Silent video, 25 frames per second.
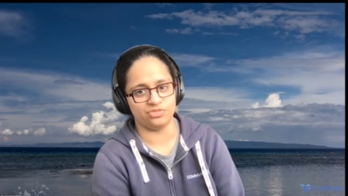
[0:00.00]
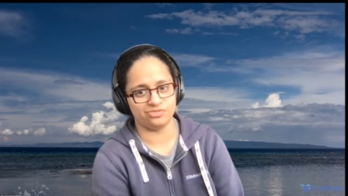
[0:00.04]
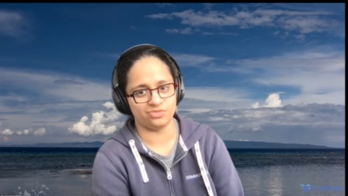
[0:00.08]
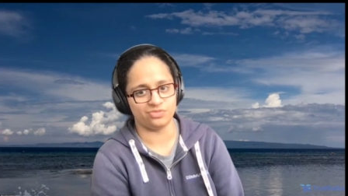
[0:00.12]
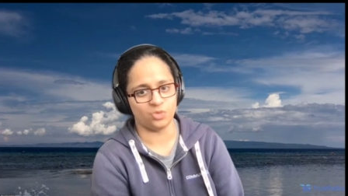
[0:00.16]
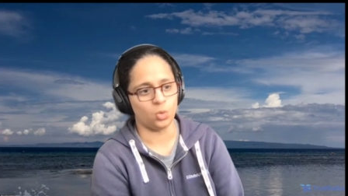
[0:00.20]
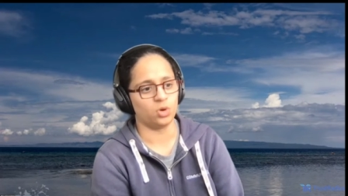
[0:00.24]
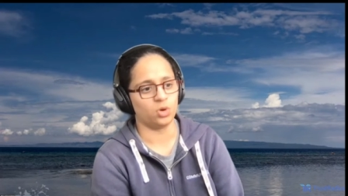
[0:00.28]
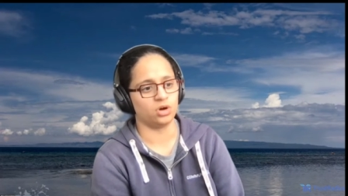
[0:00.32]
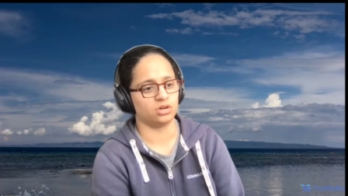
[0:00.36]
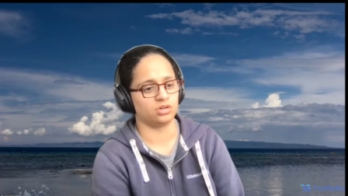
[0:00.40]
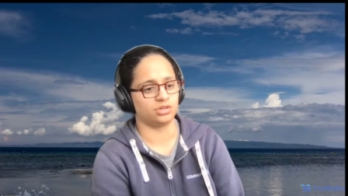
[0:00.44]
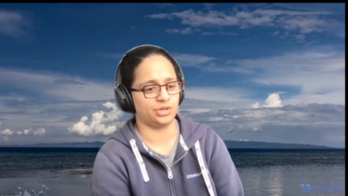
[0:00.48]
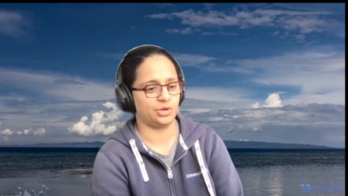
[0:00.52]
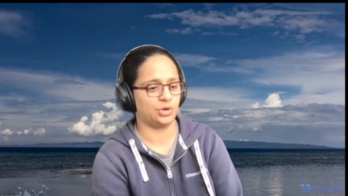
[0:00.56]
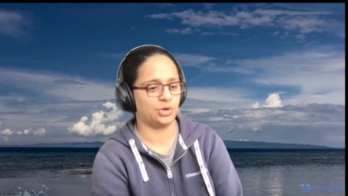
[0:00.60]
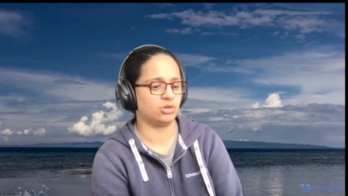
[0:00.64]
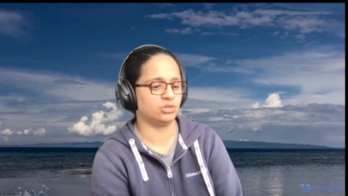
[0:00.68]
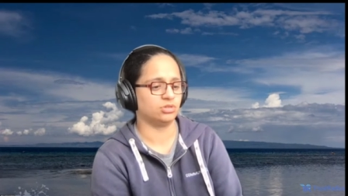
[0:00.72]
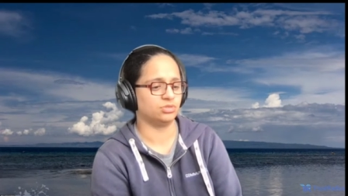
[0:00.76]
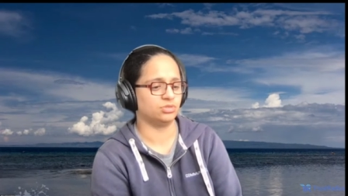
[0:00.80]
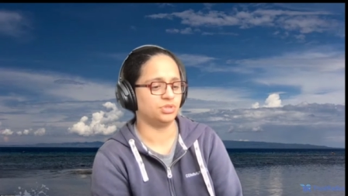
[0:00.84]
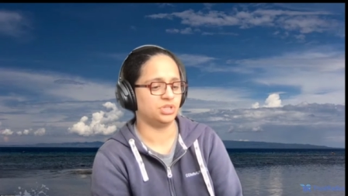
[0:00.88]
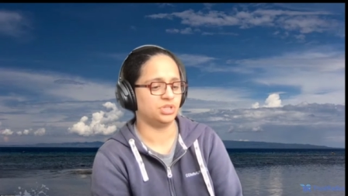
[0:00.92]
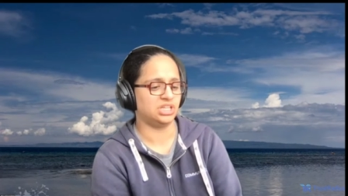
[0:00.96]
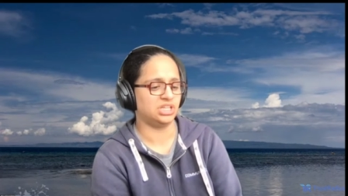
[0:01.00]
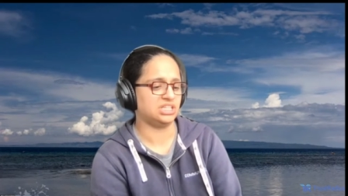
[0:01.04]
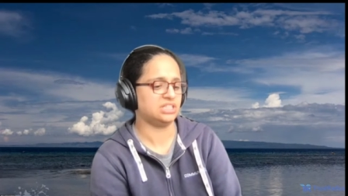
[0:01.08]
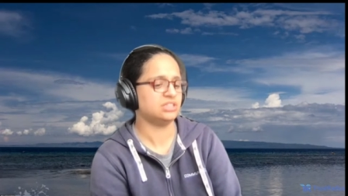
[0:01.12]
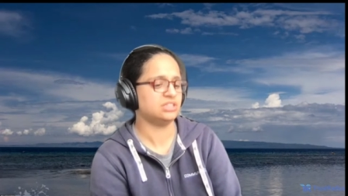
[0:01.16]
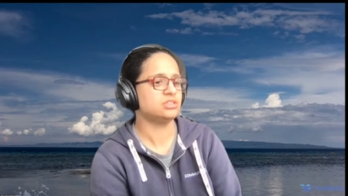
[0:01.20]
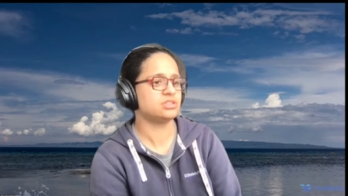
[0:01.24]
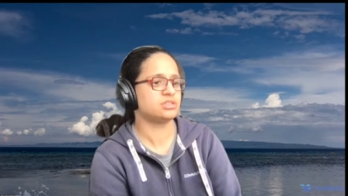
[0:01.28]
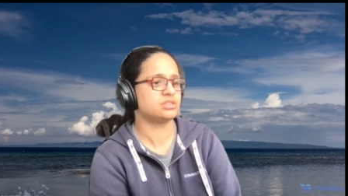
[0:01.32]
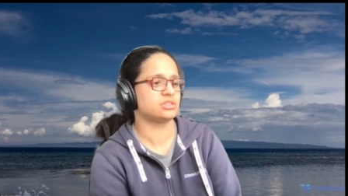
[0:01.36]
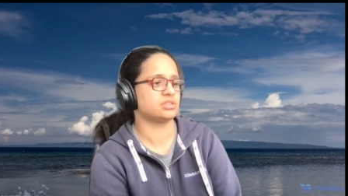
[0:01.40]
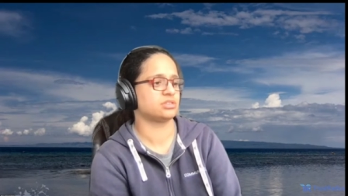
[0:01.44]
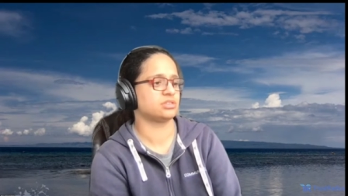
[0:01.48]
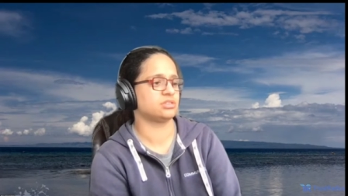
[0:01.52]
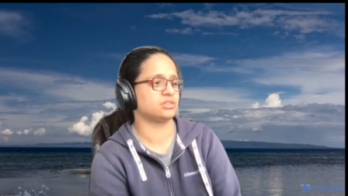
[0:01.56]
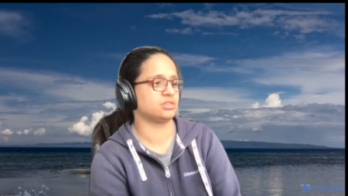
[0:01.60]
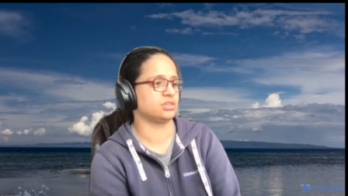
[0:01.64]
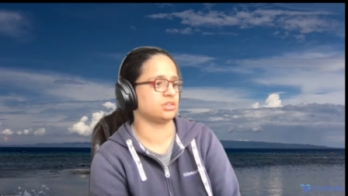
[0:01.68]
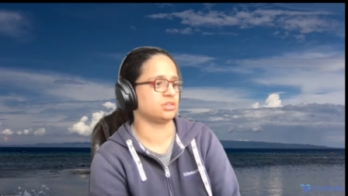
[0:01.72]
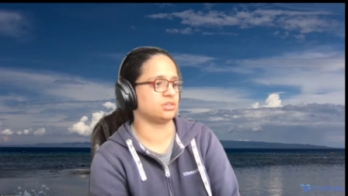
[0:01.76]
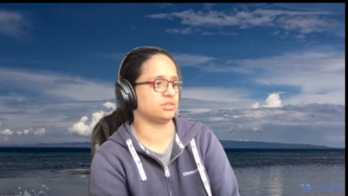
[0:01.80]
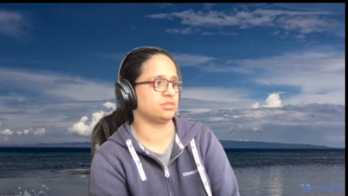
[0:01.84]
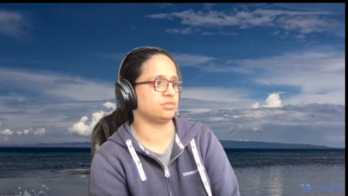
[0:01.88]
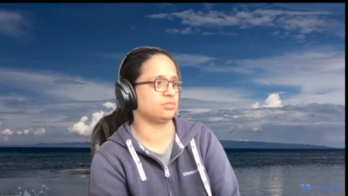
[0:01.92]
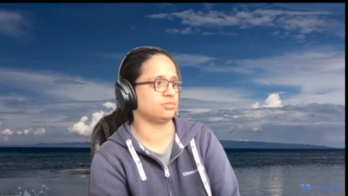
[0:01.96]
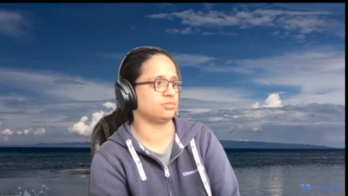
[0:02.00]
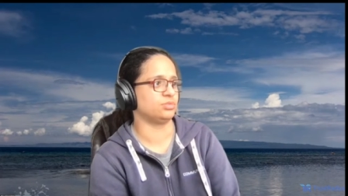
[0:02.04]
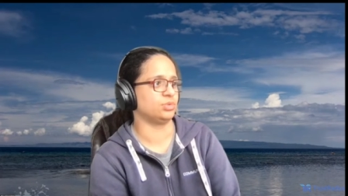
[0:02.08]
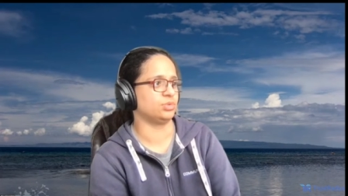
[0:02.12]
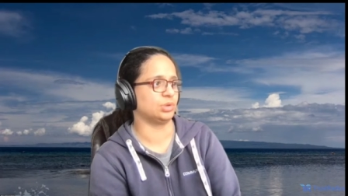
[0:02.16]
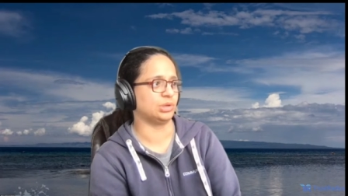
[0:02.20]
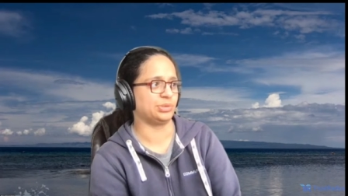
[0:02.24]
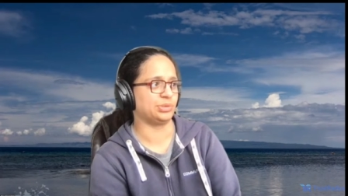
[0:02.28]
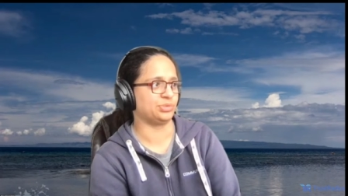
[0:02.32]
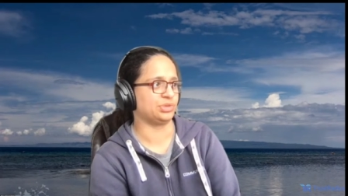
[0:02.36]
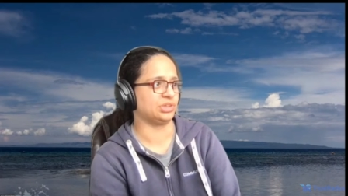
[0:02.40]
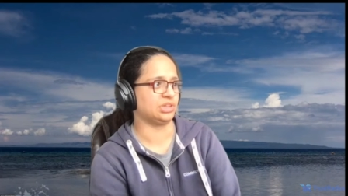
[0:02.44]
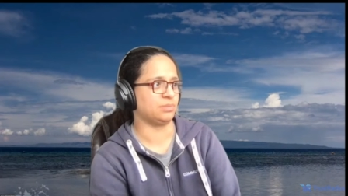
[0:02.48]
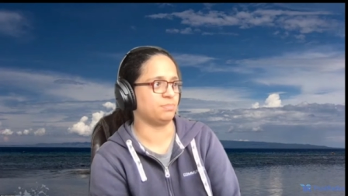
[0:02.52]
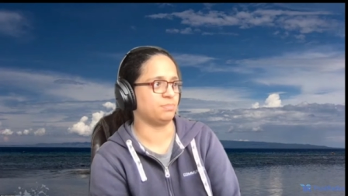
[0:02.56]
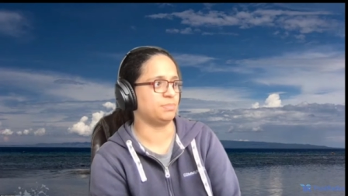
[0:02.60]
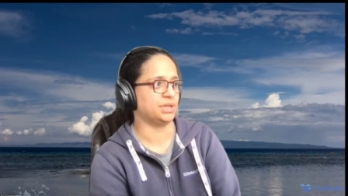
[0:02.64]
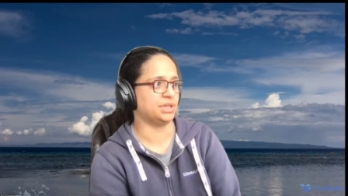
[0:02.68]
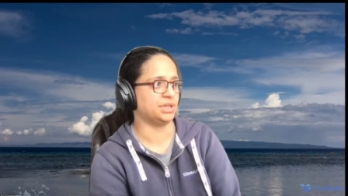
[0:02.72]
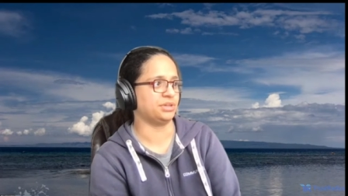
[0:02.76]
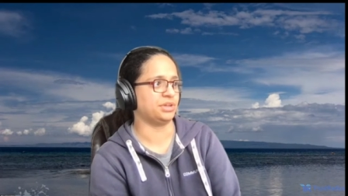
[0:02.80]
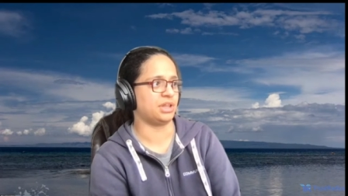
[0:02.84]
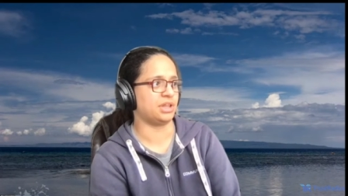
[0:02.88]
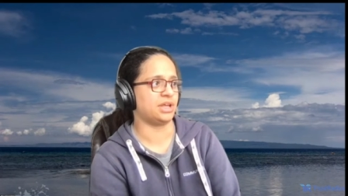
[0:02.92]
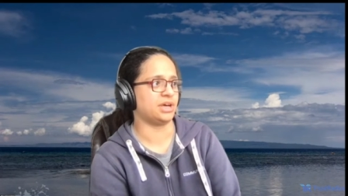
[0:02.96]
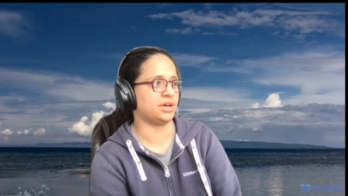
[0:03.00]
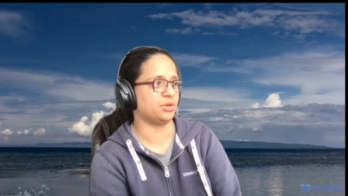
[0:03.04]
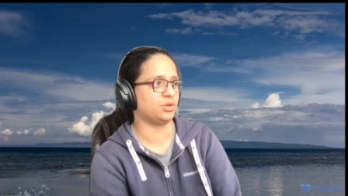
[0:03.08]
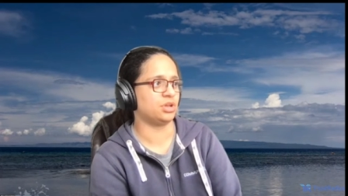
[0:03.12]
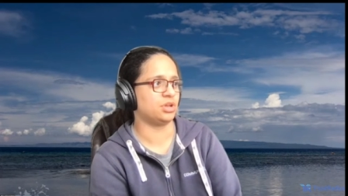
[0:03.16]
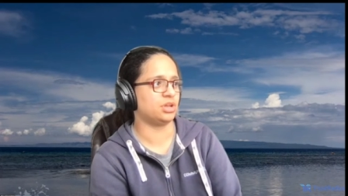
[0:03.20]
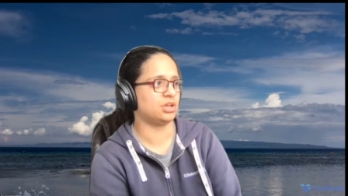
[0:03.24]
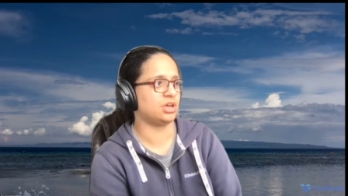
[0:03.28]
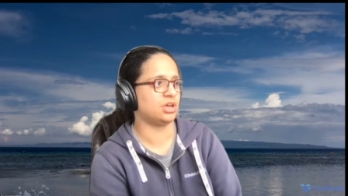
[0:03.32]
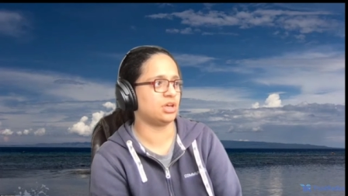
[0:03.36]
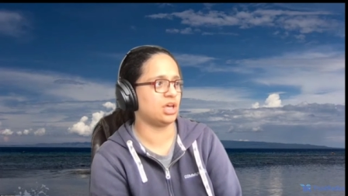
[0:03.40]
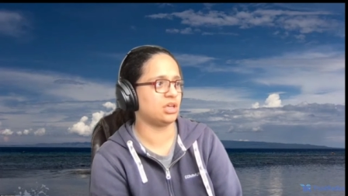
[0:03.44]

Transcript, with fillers: for your own needs to really really build it out